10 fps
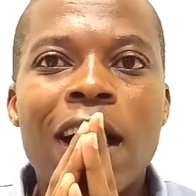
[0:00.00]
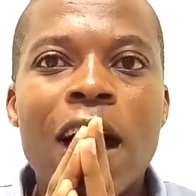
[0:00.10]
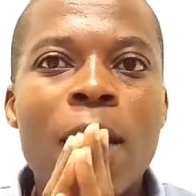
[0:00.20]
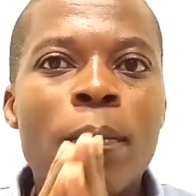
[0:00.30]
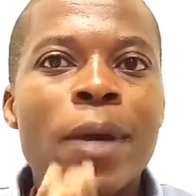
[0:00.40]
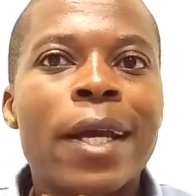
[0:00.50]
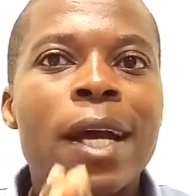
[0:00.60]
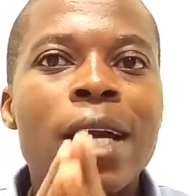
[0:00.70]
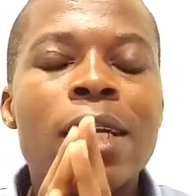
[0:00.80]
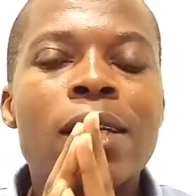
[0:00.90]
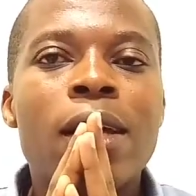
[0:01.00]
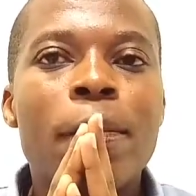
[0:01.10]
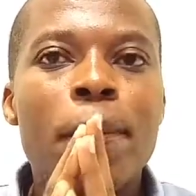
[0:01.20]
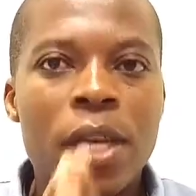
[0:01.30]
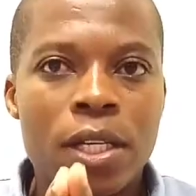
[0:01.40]
I can
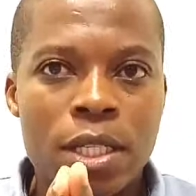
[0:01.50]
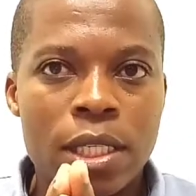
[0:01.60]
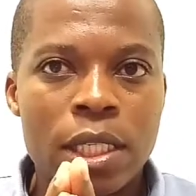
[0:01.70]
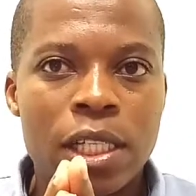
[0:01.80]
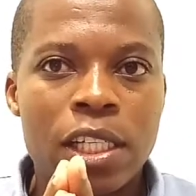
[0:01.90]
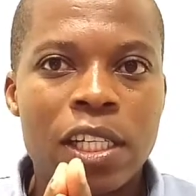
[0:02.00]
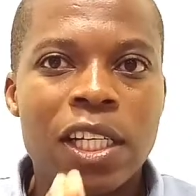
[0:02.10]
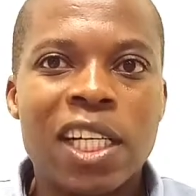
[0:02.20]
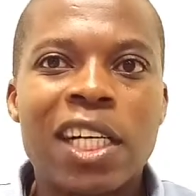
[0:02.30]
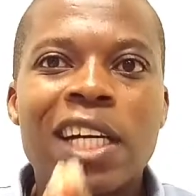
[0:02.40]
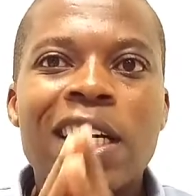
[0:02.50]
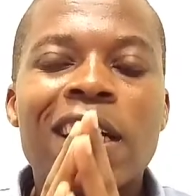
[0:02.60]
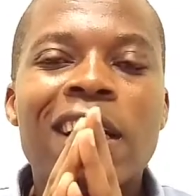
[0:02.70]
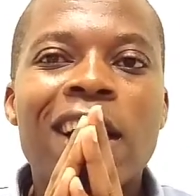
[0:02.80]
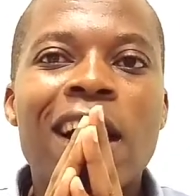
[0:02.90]
bet
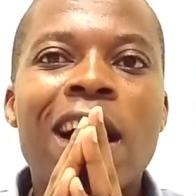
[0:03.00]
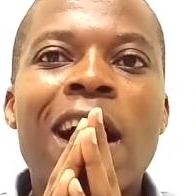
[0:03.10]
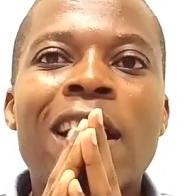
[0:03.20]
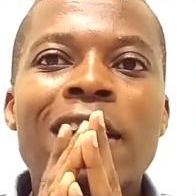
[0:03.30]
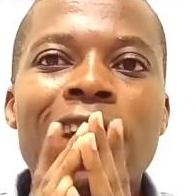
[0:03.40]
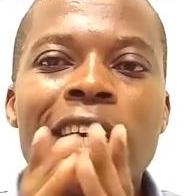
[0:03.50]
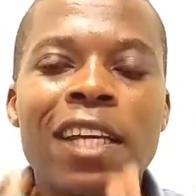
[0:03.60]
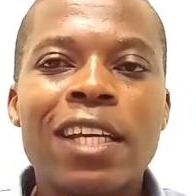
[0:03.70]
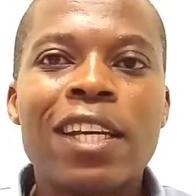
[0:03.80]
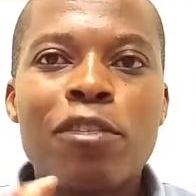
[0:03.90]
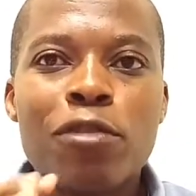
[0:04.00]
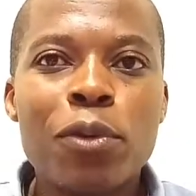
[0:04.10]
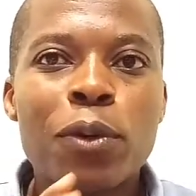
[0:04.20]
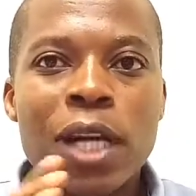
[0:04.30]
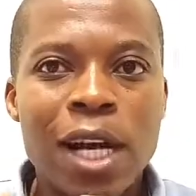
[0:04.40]
the
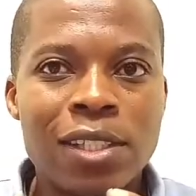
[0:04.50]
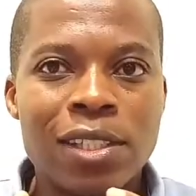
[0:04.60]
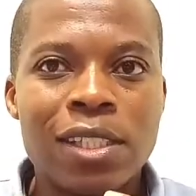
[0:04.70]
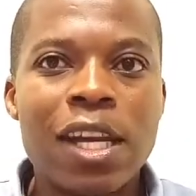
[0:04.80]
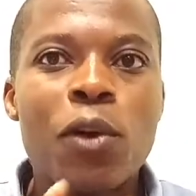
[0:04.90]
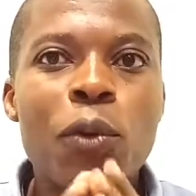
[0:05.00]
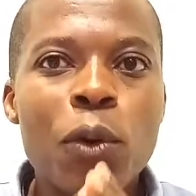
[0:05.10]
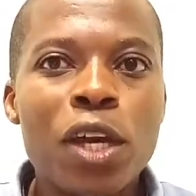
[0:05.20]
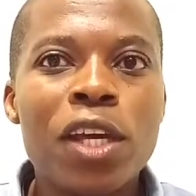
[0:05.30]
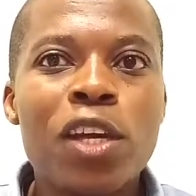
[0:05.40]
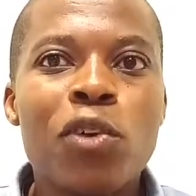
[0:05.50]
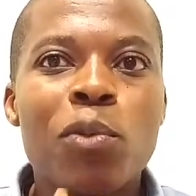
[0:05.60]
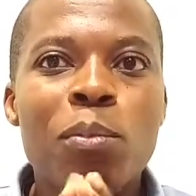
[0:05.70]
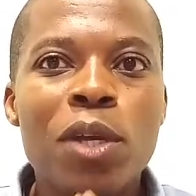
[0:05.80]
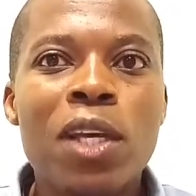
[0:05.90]
fuel cars, they are going
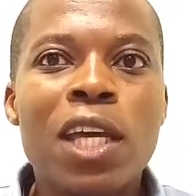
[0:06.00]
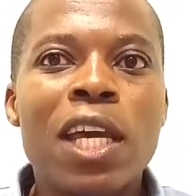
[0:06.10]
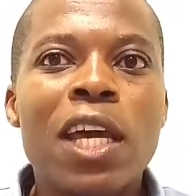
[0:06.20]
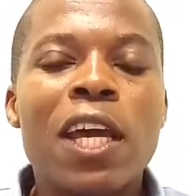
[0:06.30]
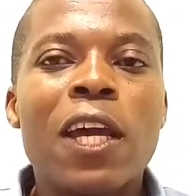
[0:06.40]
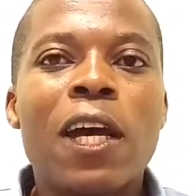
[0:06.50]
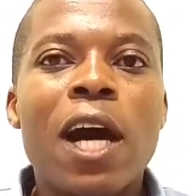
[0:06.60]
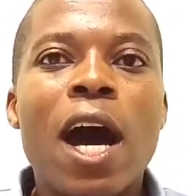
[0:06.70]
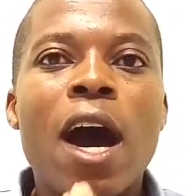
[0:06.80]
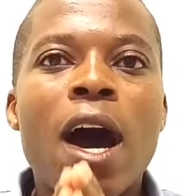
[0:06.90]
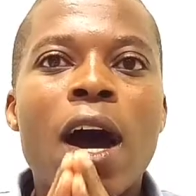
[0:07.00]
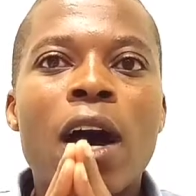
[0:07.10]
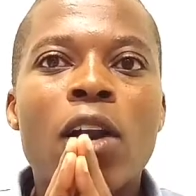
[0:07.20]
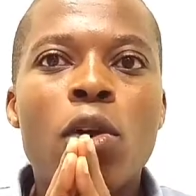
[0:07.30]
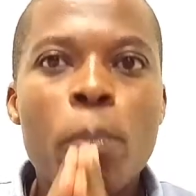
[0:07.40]
to be
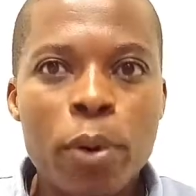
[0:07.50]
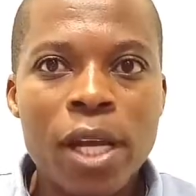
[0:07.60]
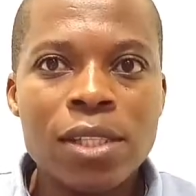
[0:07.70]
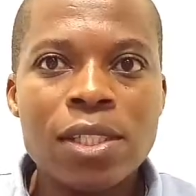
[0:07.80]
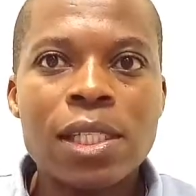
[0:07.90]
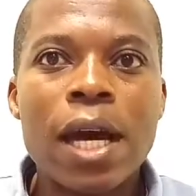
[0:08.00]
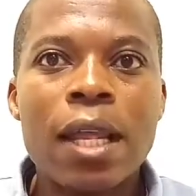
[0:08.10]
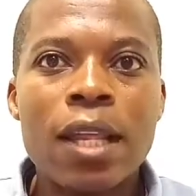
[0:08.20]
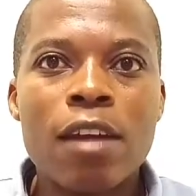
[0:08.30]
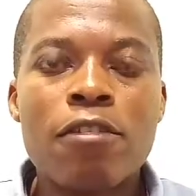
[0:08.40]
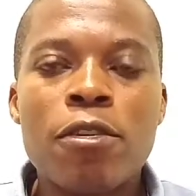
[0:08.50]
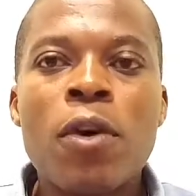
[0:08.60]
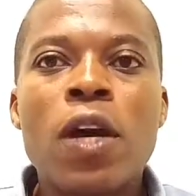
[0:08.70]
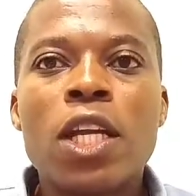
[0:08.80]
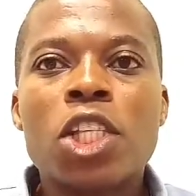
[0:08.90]
low priced.
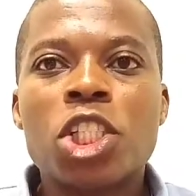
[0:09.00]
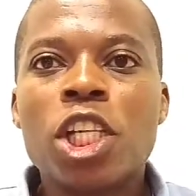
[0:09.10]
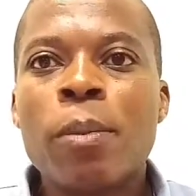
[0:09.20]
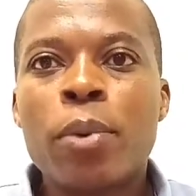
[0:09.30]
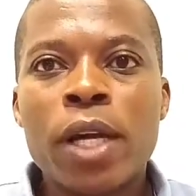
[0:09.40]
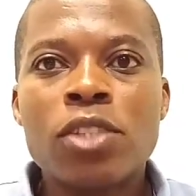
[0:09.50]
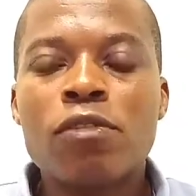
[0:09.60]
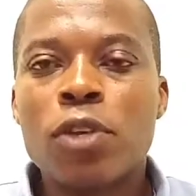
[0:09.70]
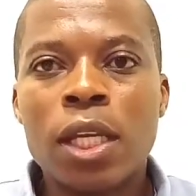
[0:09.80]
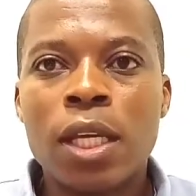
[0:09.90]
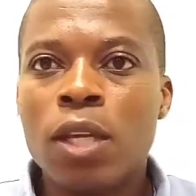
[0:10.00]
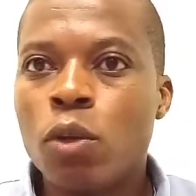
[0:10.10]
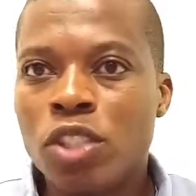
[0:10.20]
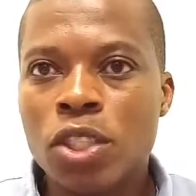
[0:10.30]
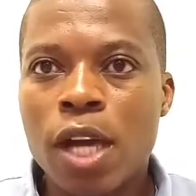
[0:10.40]
Therefore, the share price for
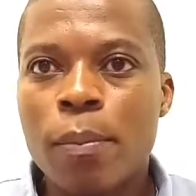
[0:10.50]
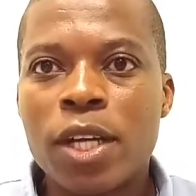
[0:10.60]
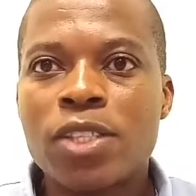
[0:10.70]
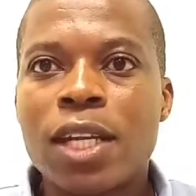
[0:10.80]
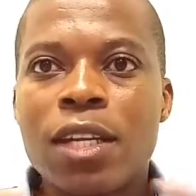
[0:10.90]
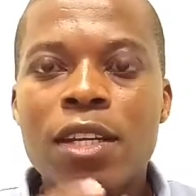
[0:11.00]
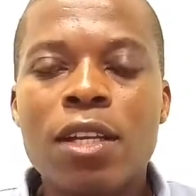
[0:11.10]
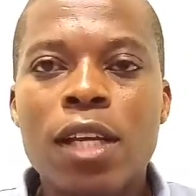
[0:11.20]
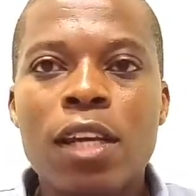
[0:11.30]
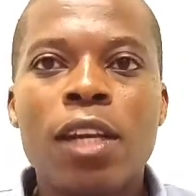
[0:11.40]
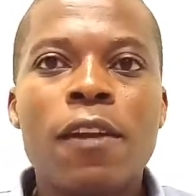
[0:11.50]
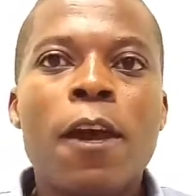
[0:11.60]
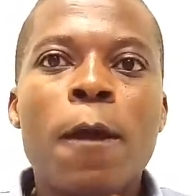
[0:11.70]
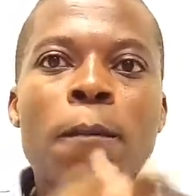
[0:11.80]
those companies that deal in